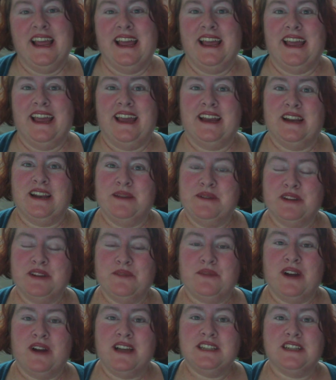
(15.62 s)
And I'm in the
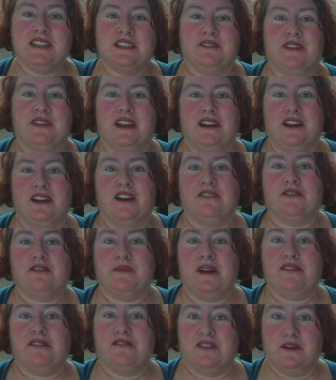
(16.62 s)
process of getting over
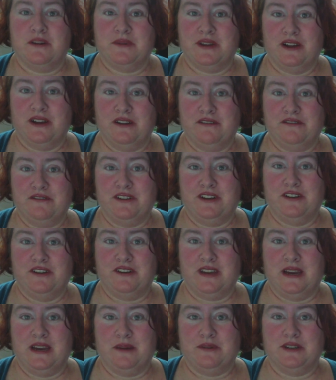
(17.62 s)
my phobia of video
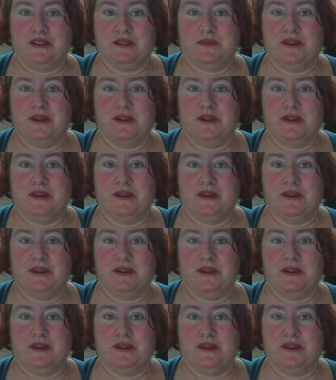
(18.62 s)
cameras,